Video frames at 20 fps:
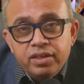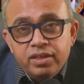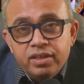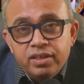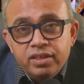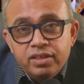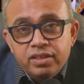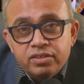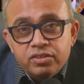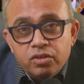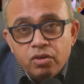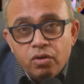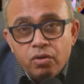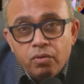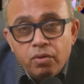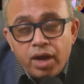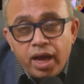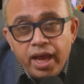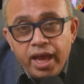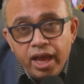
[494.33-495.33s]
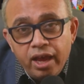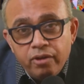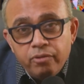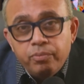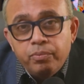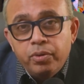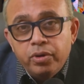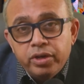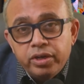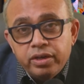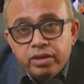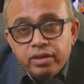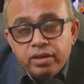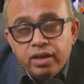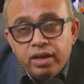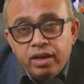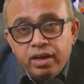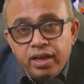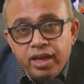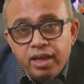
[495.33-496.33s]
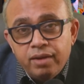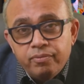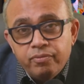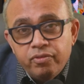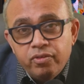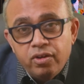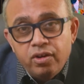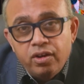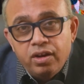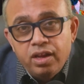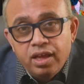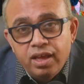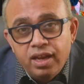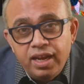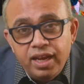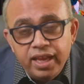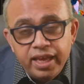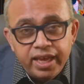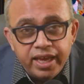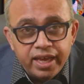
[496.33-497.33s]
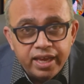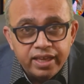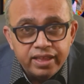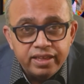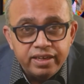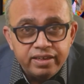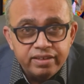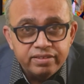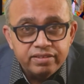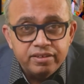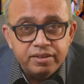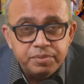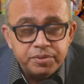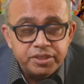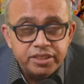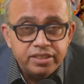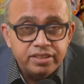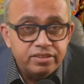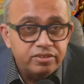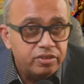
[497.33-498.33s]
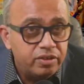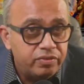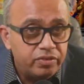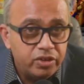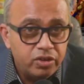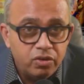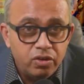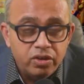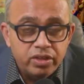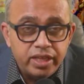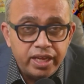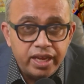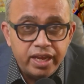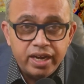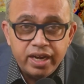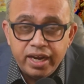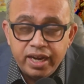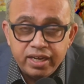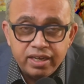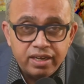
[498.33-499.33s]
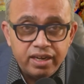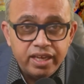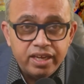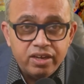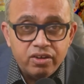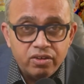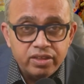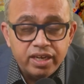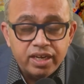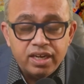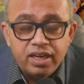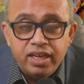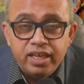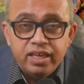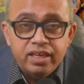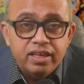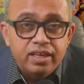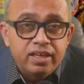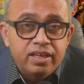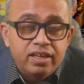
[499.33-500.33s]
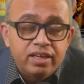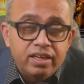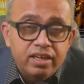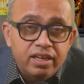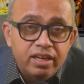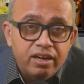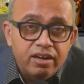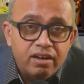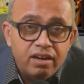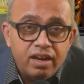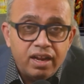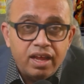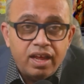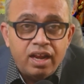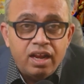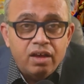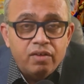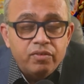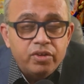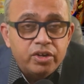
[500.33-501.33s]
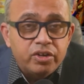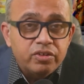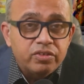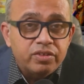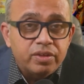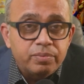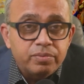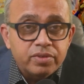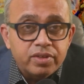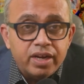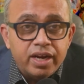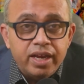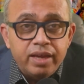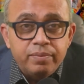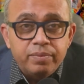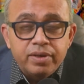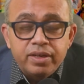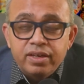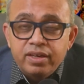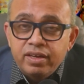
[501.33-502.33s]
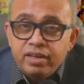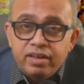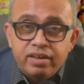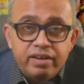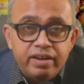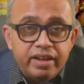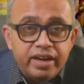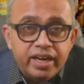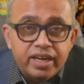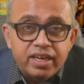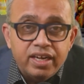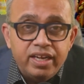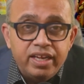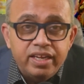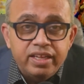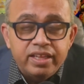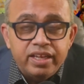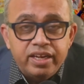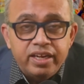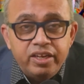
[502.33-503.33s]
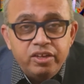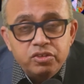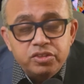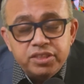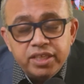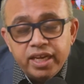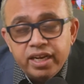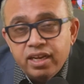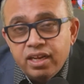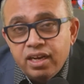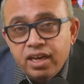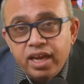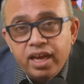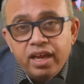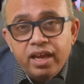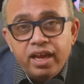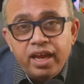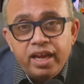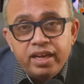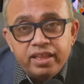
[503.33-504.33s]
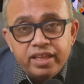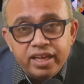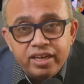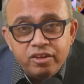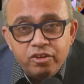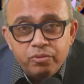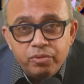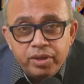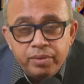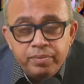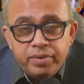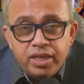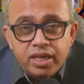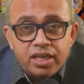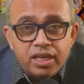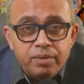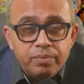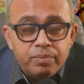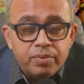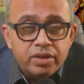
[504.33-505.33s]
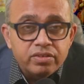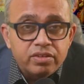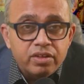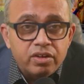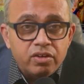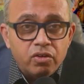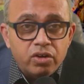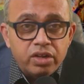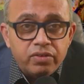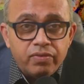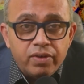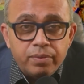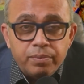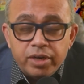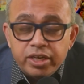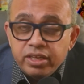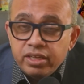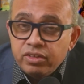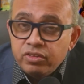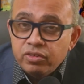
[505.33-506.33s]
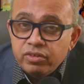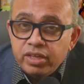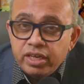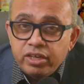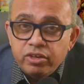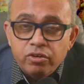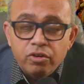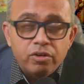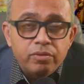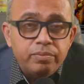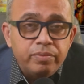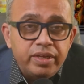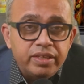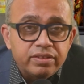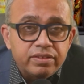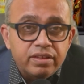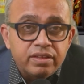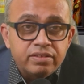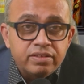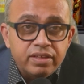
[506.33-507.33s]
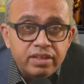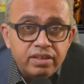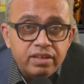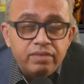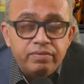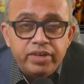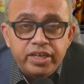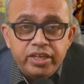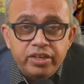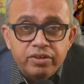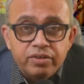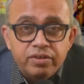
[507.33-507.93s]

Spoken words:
So I have put a helpful link in the description. So if you go there and click on that link, it will allow you to subscribe directly in the new channel. And then you immediately press the notify button so that you don't miss a single video.